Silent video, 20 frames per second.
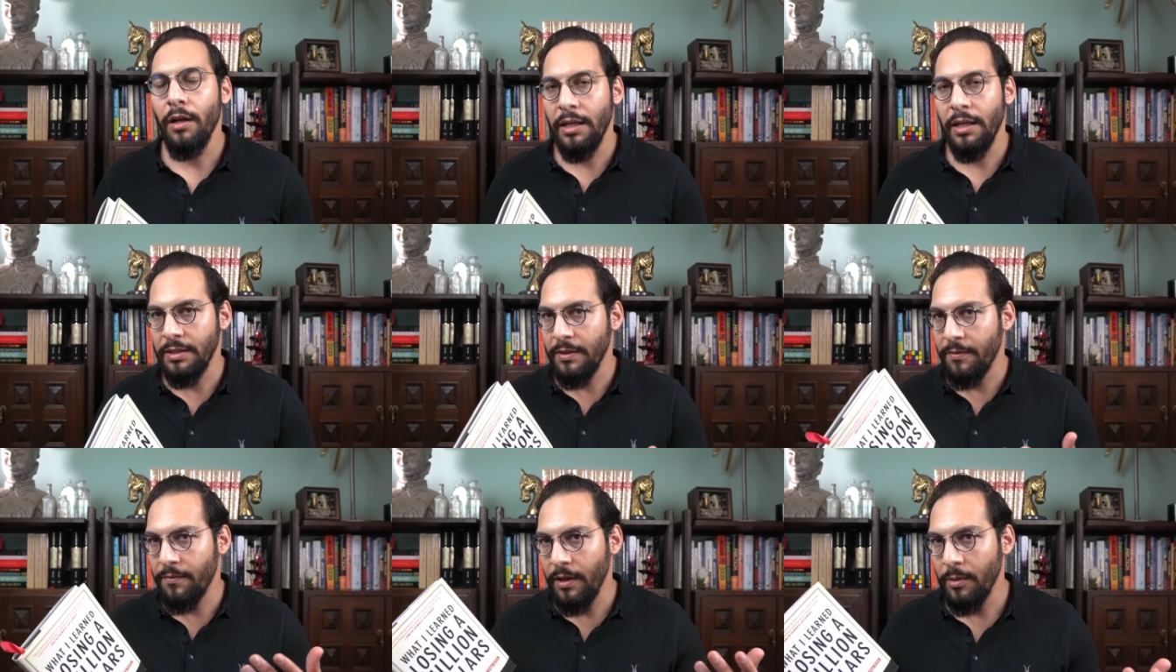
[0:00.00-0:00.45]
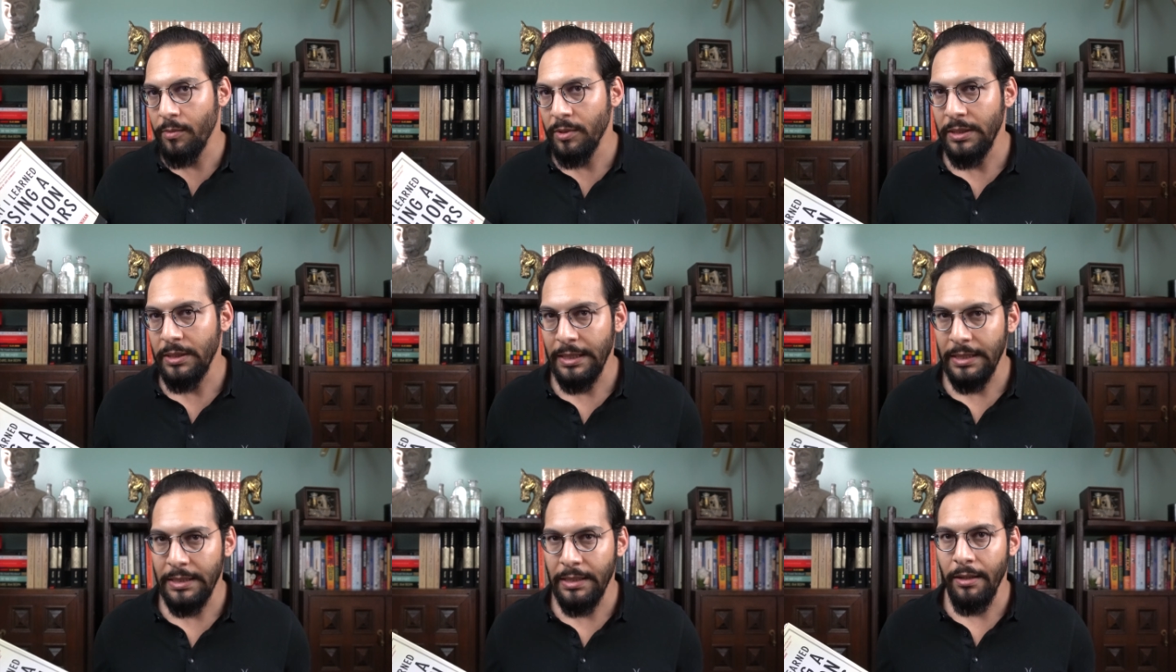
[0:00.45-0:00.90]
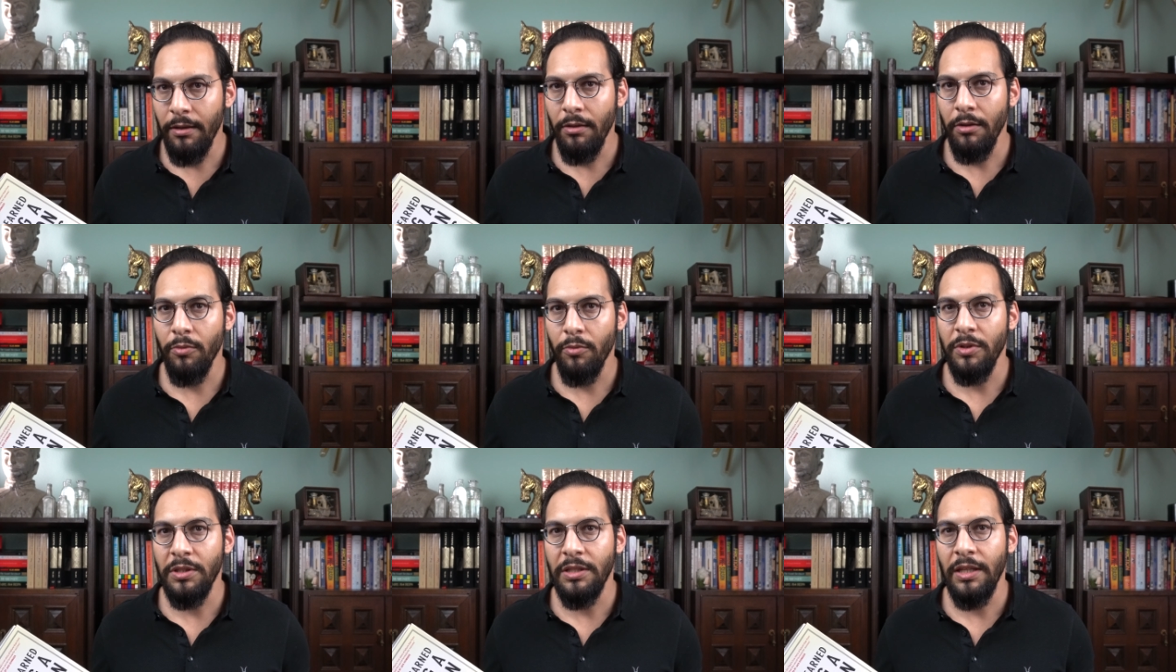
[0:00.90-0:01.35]
as the famous Zig
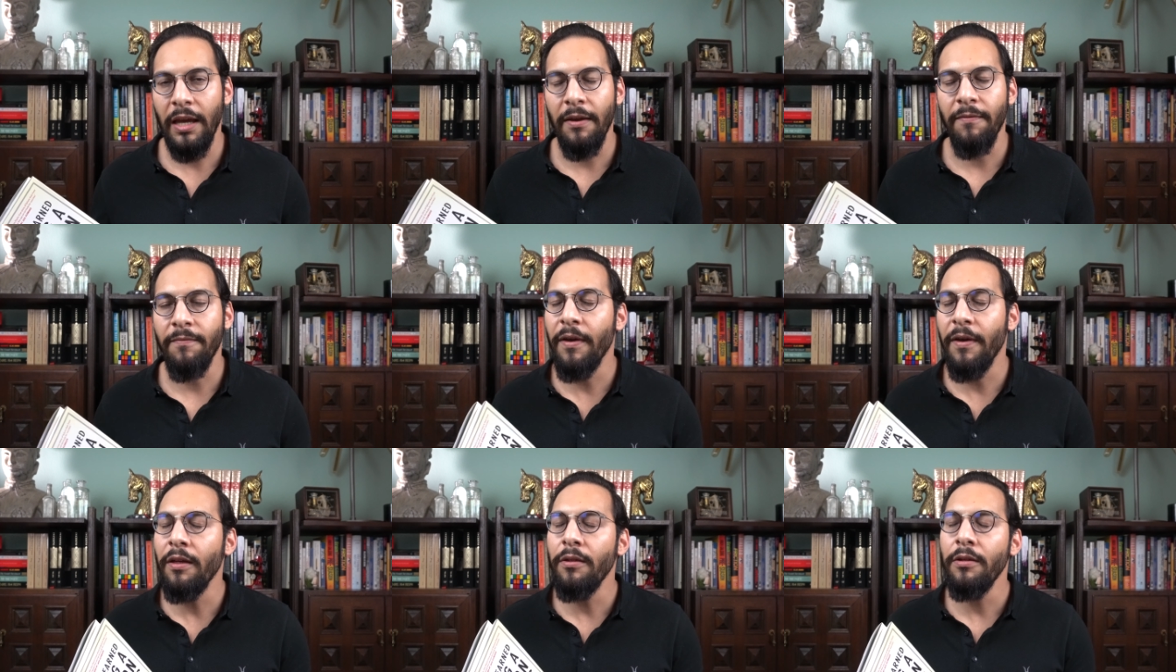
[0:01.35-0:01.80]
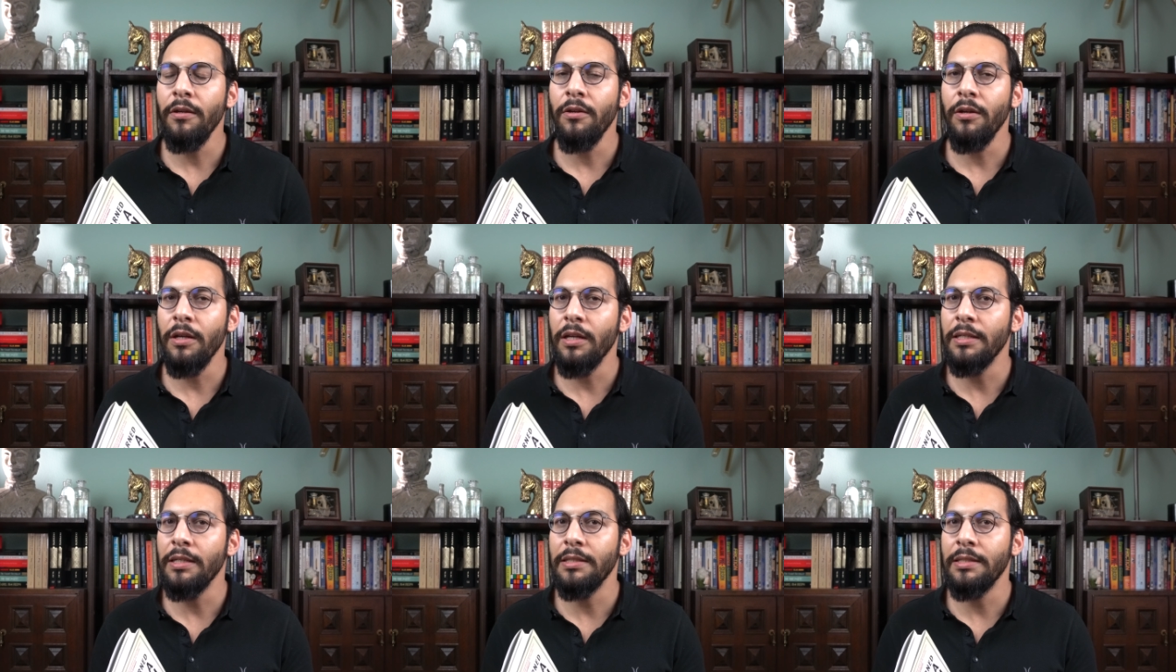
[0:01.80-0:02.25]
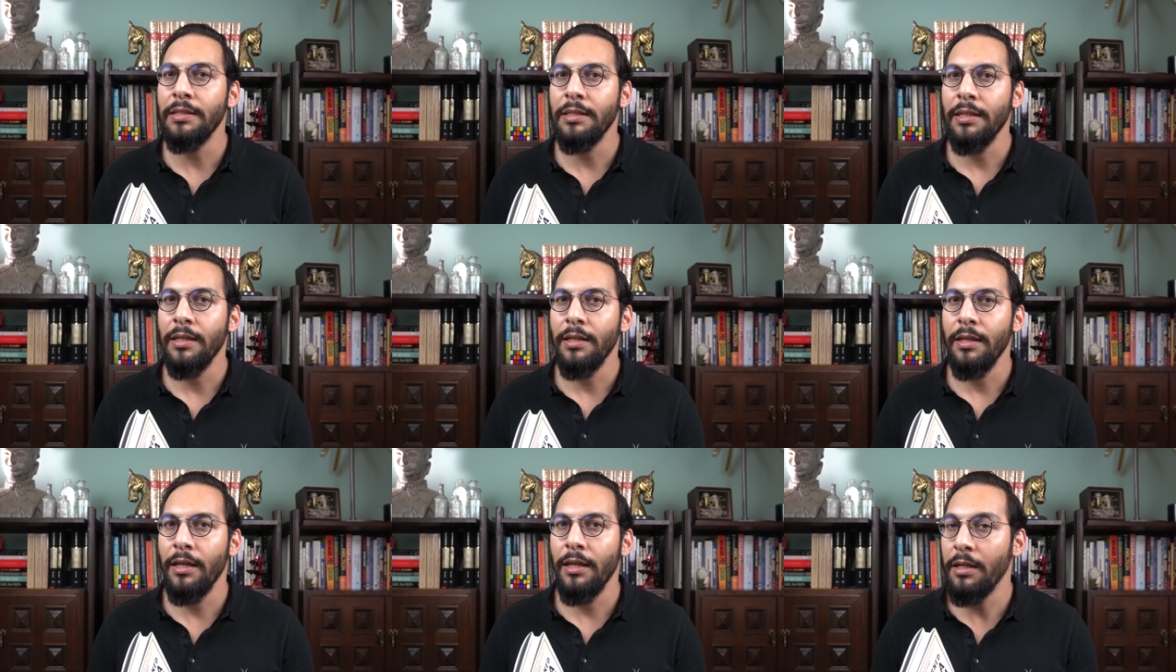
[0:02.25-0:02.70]
Ziglar would say, failure is
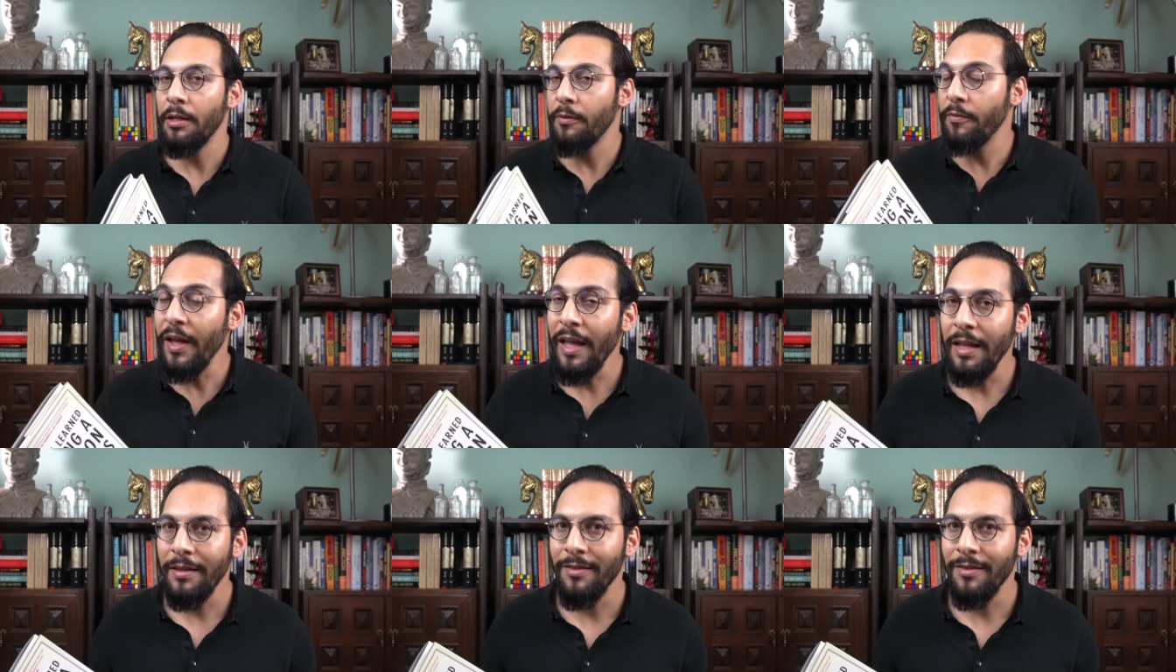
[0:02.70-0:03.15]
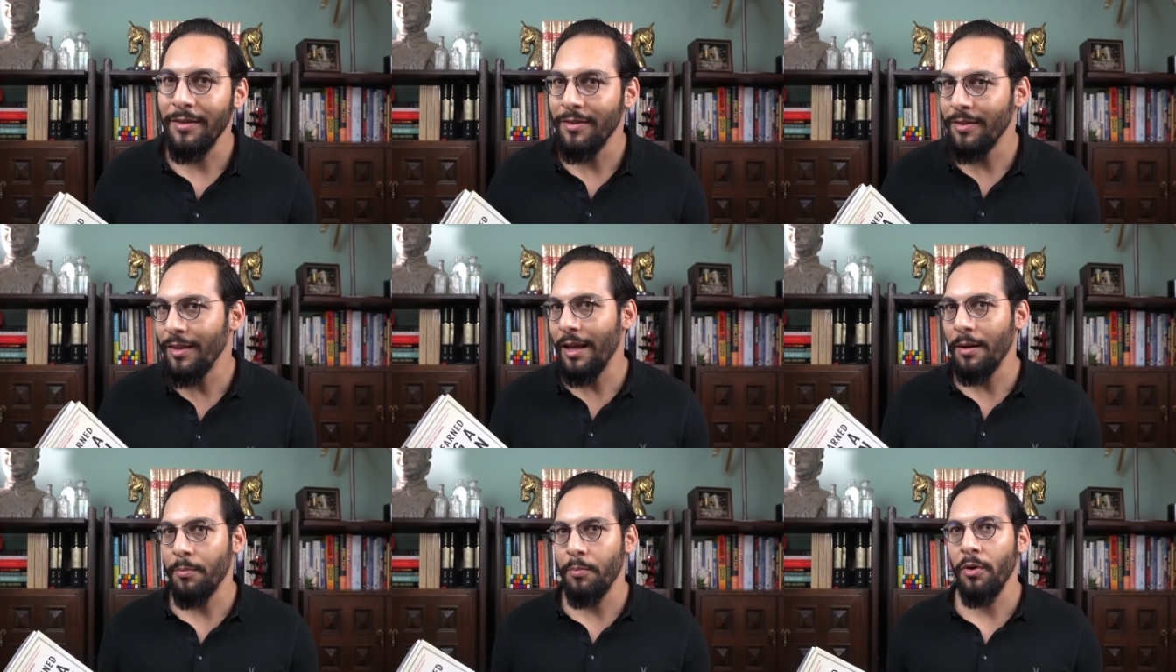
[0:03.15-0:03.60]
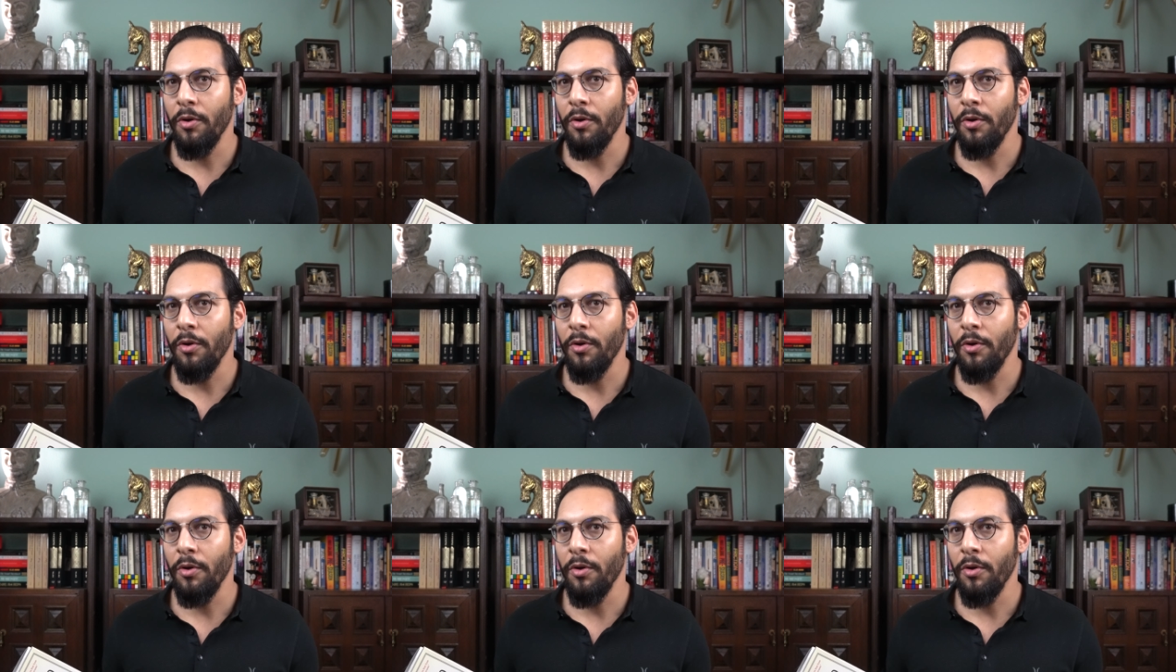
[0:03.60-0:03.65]
an event, it's not a